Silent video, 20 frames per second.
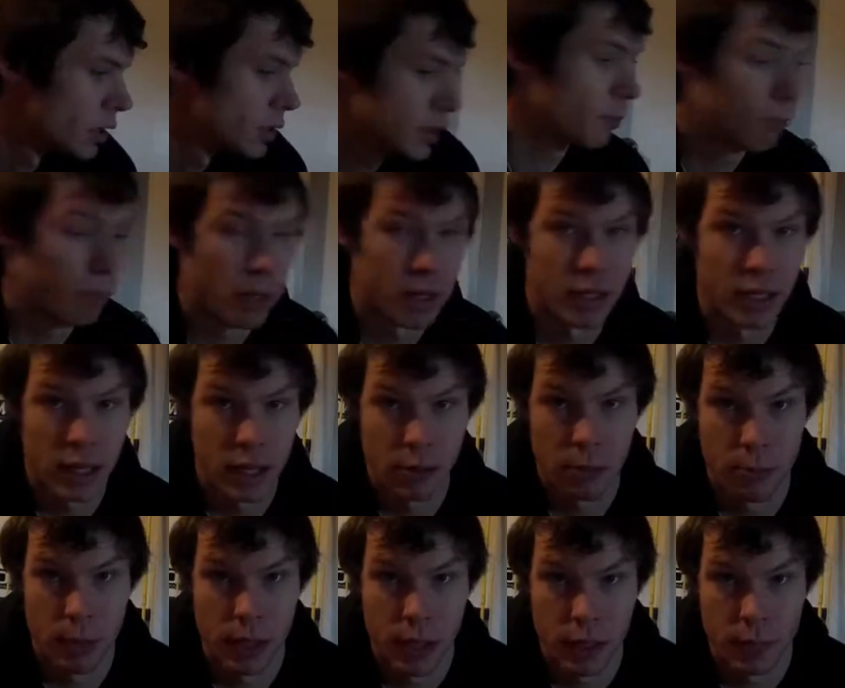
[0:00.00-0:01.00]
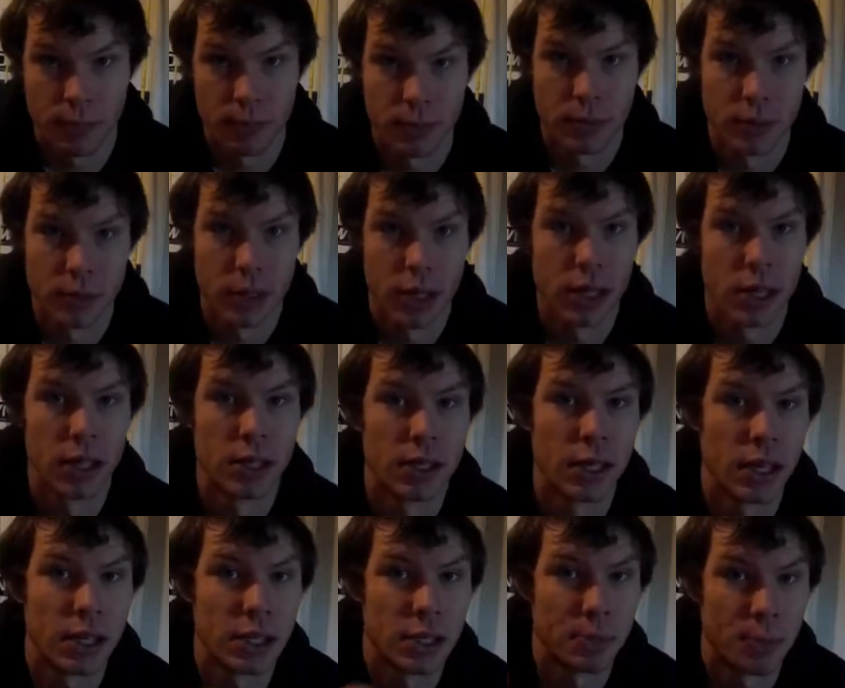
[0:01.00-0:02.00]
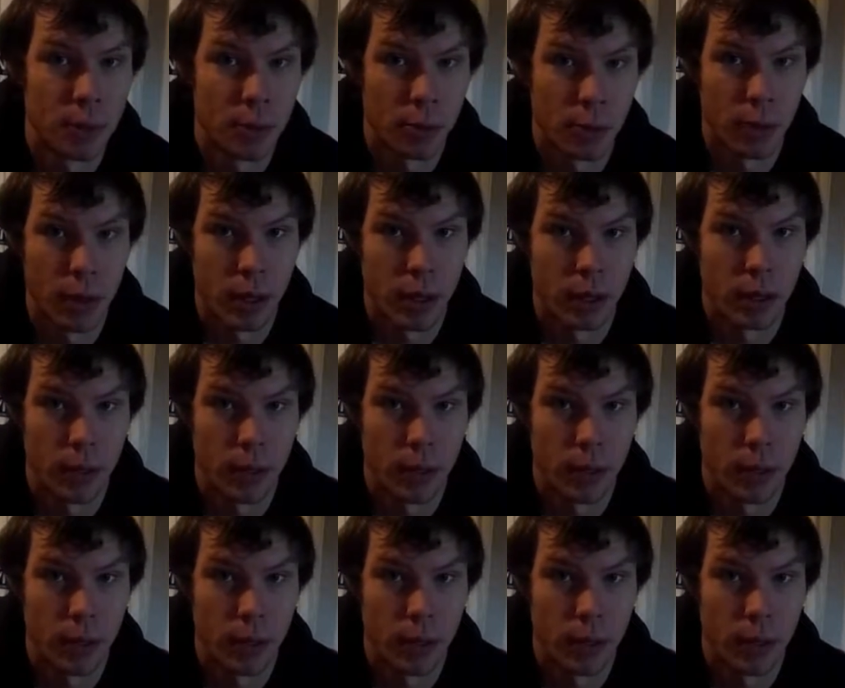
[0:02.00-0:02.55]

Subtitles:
My second bait is a spinner bait.